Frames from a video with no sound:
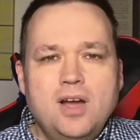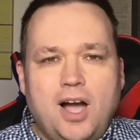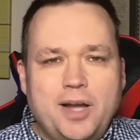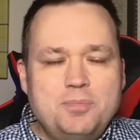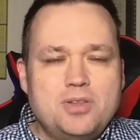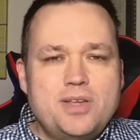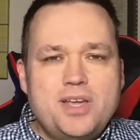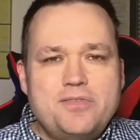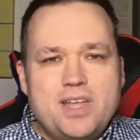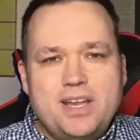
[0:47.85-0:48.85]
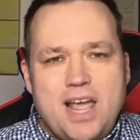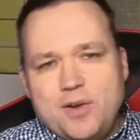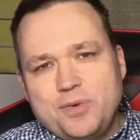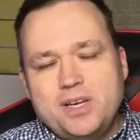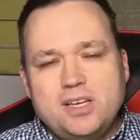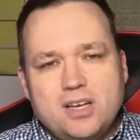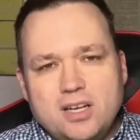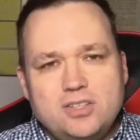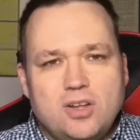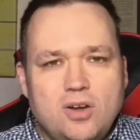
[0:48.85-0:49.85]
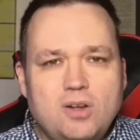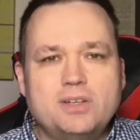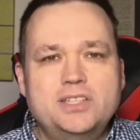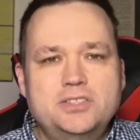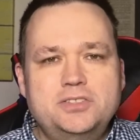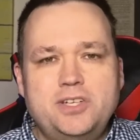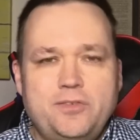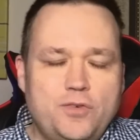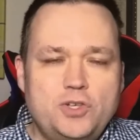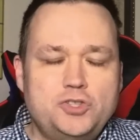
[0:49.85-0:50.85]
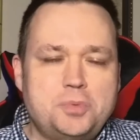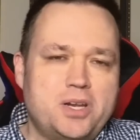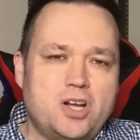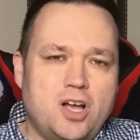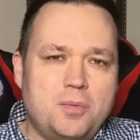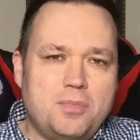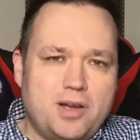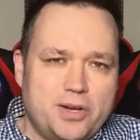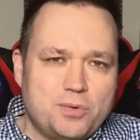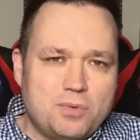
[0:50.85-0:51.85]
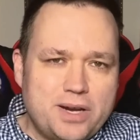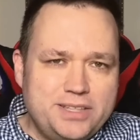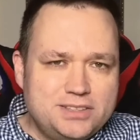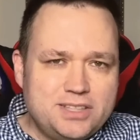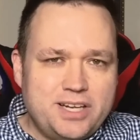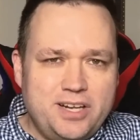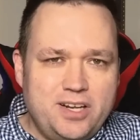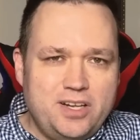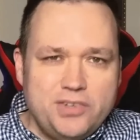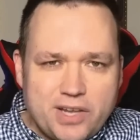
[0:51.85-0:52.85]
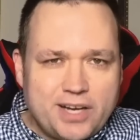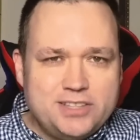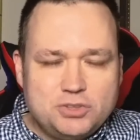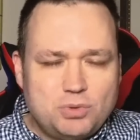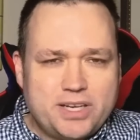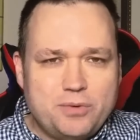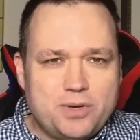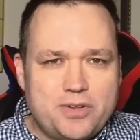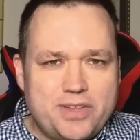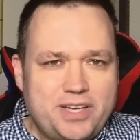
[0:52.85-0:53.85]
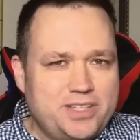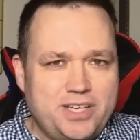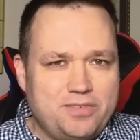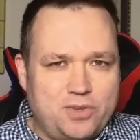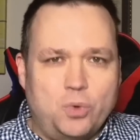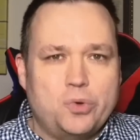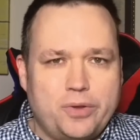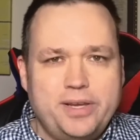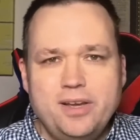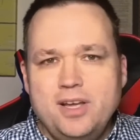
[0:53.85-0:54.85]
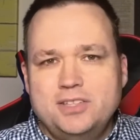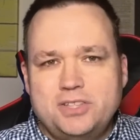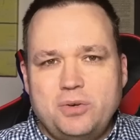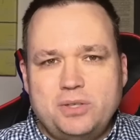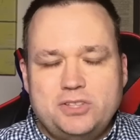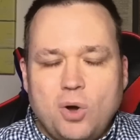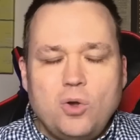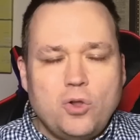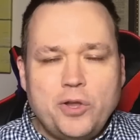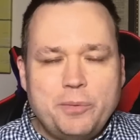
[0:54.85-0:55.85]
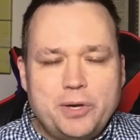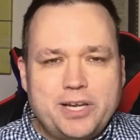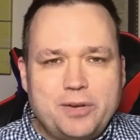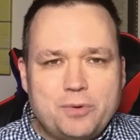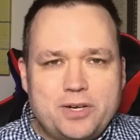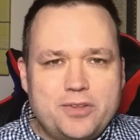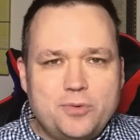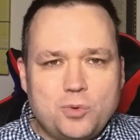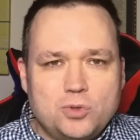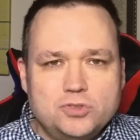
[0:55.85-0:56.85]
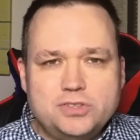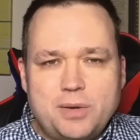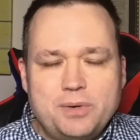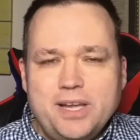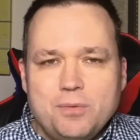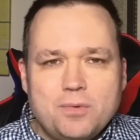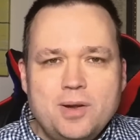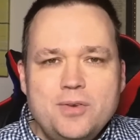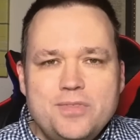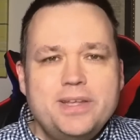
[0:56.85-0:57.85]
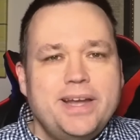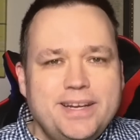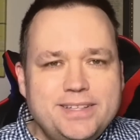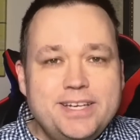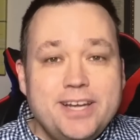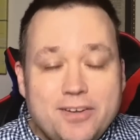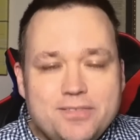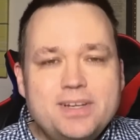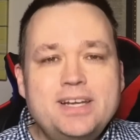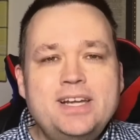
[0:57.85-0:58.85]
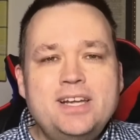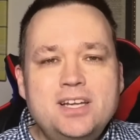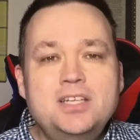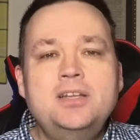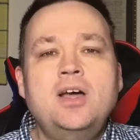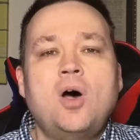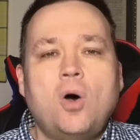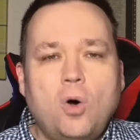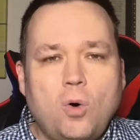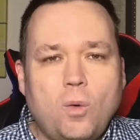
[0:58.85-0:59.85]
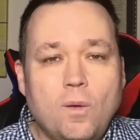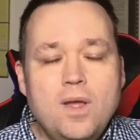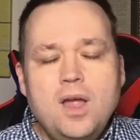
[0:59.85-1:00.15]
I believe that every gun law is an infringement on my rights, and I just want to get rid of the ATF totally. So I don't only want to get rid of the rules, I want to get rid of the ATF in whole.